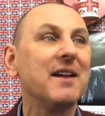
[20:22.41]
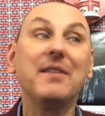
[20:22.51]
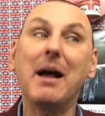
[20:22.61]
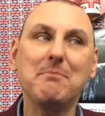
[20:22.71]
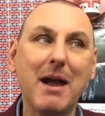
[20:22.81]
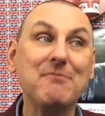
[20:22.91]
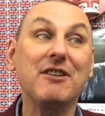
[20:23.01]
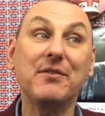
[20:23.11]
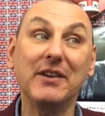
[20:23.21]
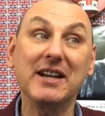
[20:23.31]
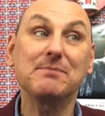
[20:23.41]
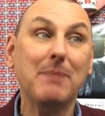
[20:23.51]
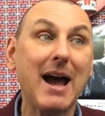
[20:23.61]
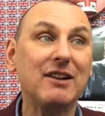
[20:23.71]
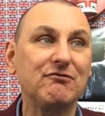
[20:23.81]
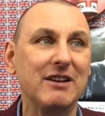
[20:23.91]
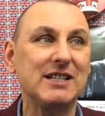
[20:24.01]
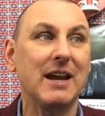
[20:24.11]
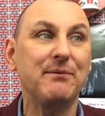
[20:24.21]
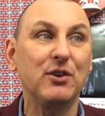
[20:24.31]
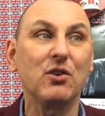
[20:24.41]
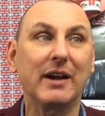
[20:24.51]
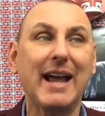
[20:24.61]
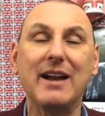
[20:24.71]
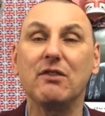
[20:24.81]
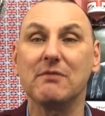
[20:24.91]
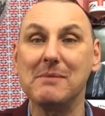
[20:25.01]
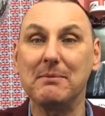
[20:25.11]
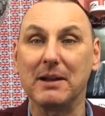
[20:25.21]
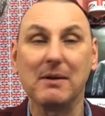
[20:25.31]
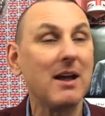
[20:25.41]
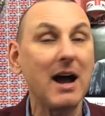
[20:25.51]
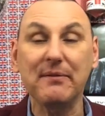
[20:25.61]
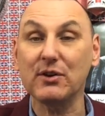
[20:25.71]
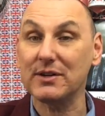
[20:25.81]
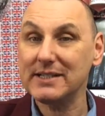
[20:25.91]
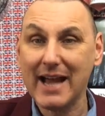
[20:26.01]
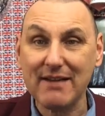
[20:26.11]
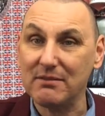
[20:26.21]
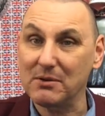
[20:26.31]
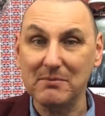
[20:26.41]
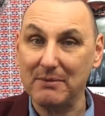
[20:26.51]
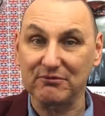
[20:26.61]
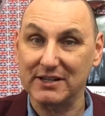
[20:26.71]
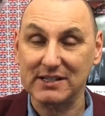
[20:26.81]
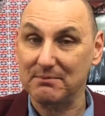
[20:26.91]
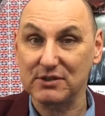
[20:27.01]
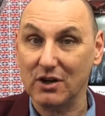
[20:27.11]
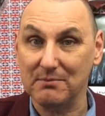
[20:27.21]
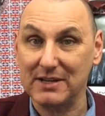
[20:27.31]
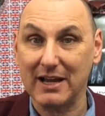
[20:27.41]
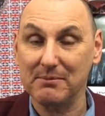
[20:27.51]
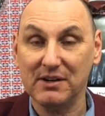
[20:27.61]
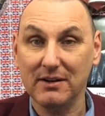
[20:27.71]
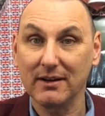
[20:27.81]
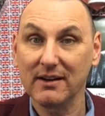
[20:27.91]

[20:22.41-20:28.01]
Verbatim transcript: That memory thing is bad, Chris, if you not, cannot remember them. I've got terrible memory sometimes, Eamon.